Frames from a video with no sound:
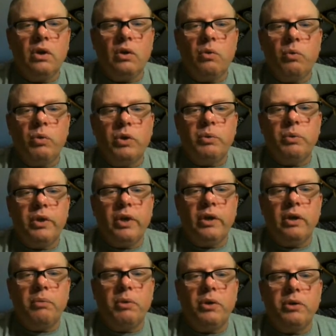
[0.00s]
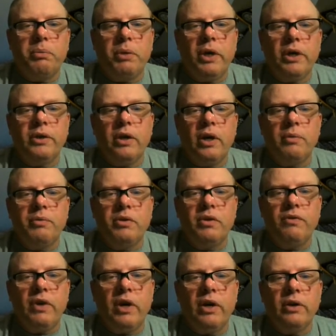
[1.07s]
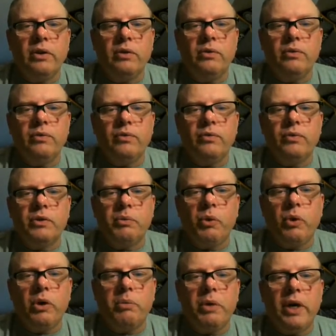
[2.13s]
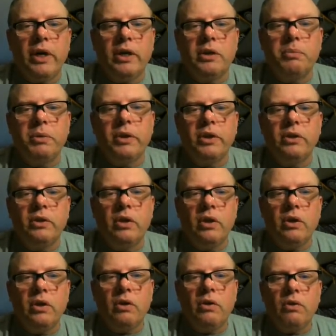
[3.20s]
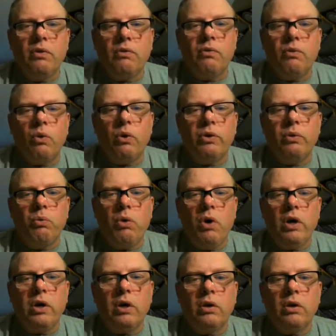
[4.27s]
which we're then going to multiply times the value, square brackets please, for the water.